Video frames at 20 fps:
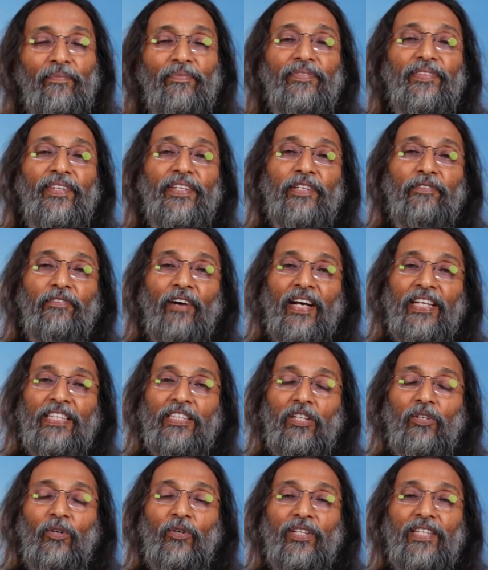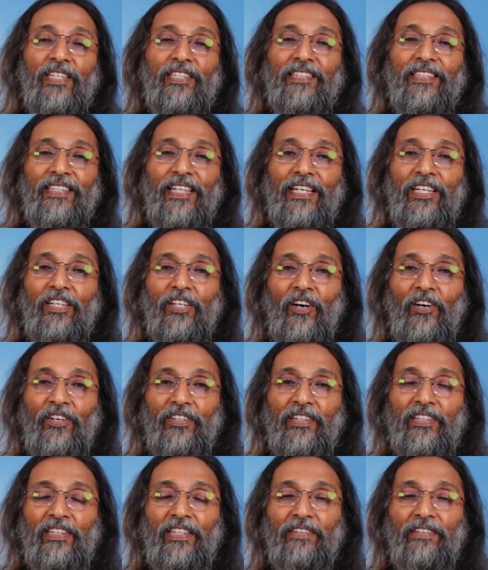The divine glory is still not